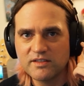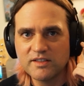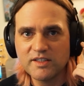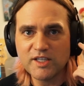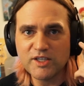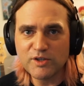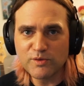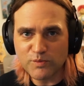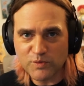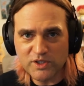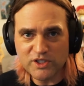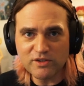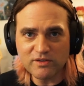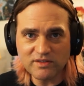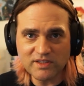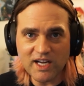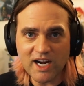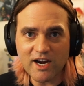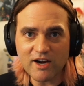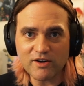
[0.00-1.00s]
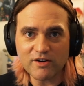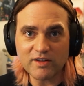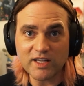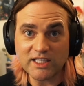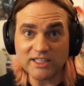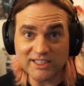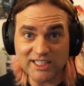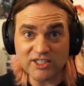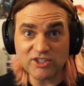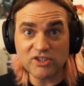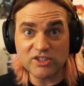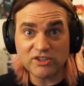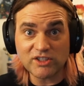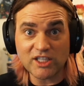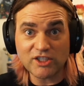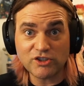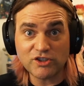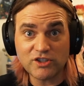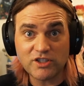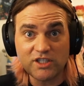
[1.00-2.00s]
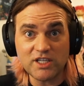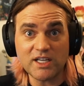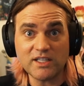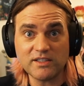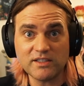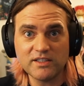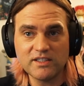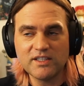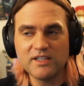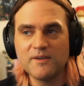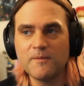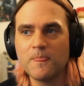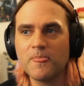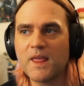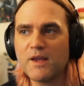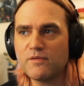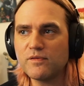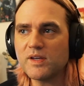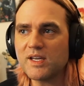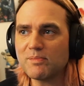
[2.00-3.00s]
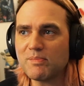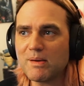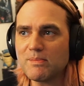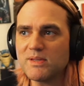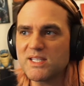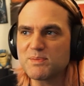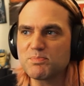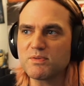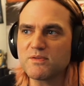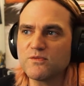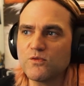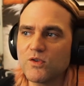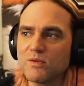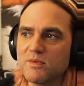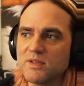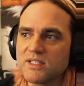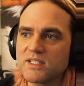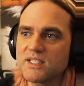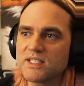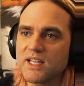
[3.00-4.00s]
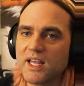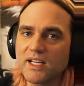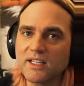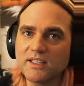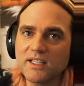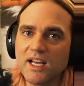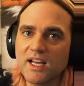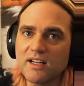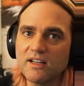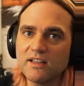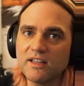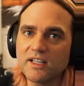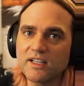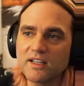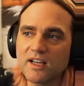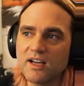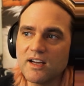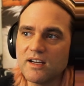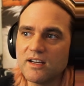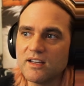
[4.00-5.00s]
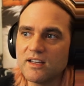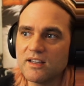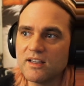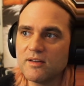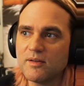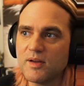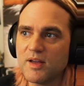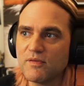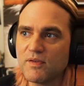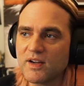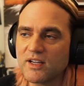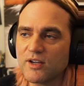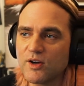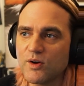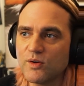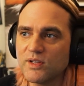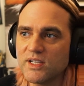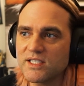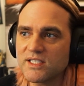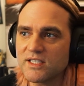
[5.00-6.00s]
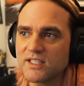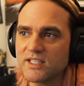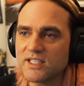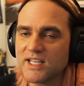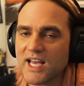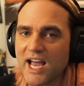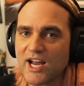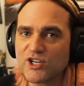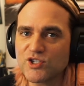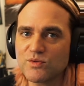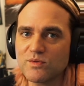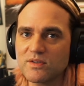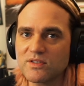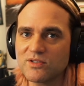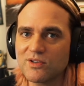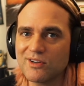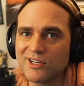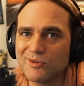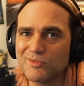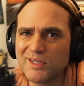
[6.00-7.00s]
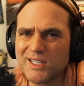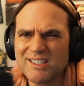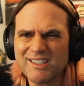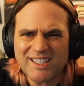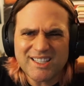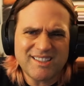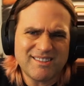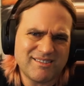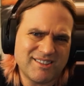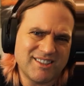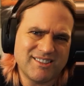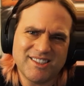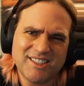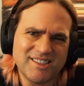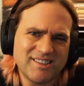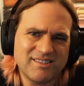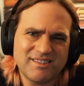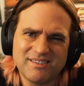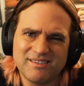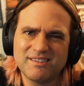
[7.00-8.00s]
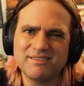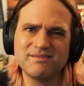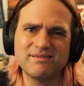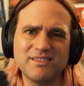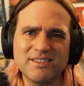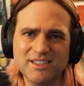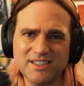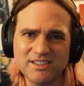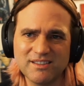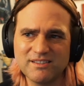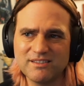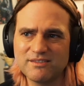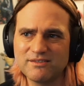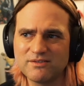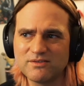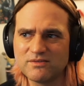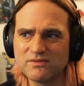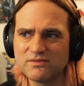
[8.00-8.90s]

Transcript: When you're, when you're there, you're like, this is the shit. I feel like maybe this performance is like that. Like, if I go listen to the actual song, I'll be like, I don't know, I don't know.